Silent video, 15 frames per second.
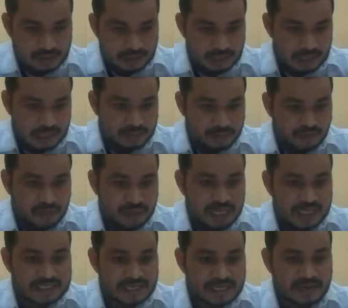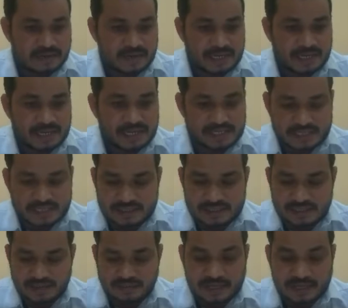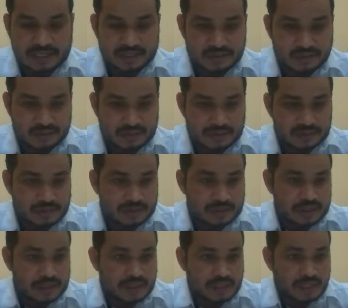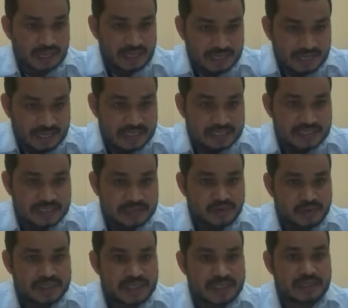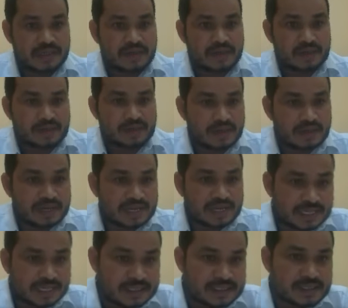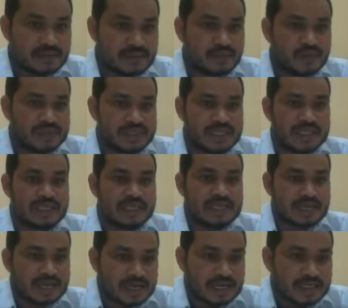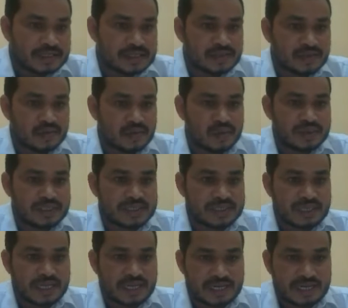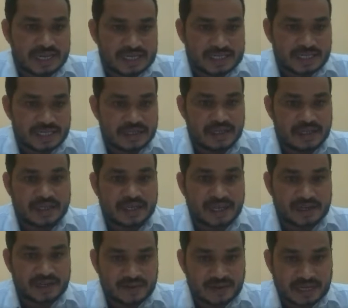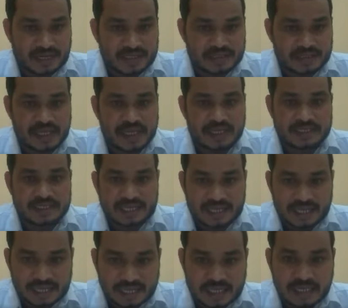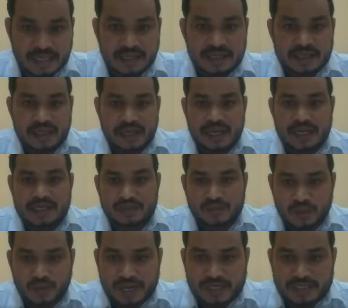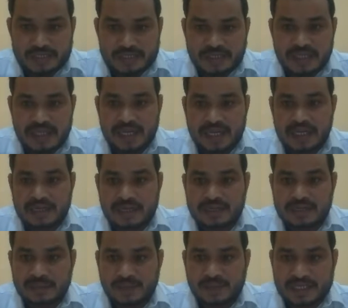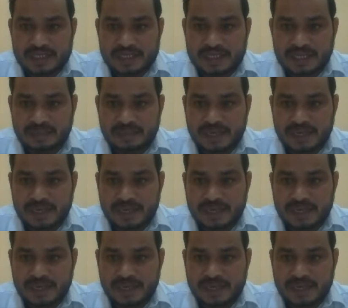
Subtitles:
Phonological realization is the falling tone. Realization of question in class. Questions are realized in interrogative class. They are generally are two kinds. There are WH type